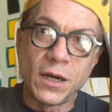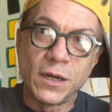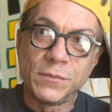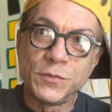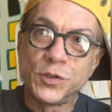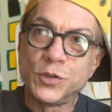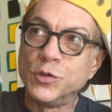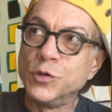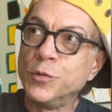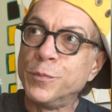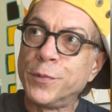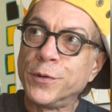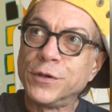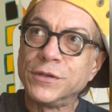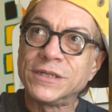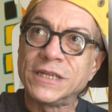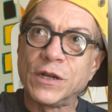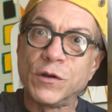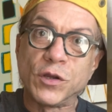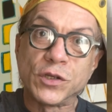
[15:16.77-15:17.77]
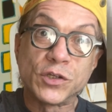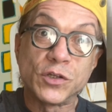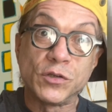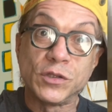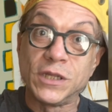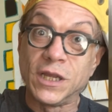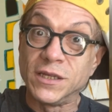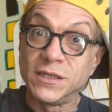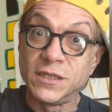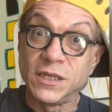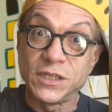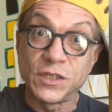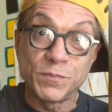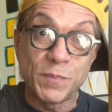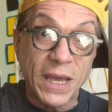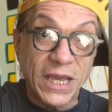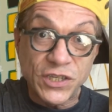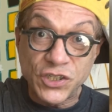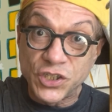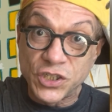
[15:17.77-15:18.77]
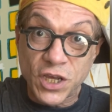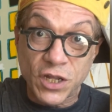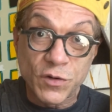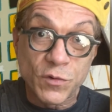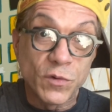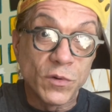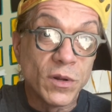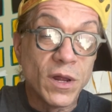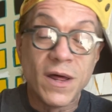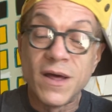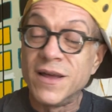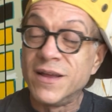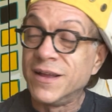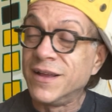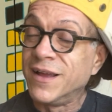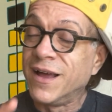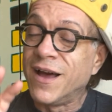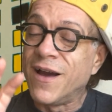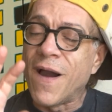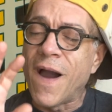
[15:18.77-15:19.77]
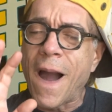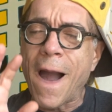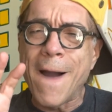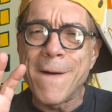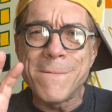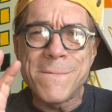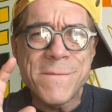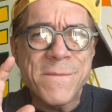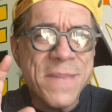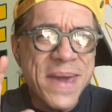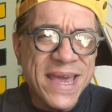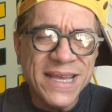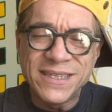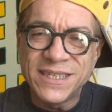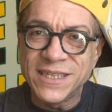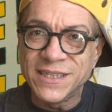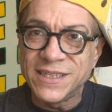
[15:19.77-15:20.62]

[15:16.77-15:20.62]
troopers and also the space shuttle. Amazing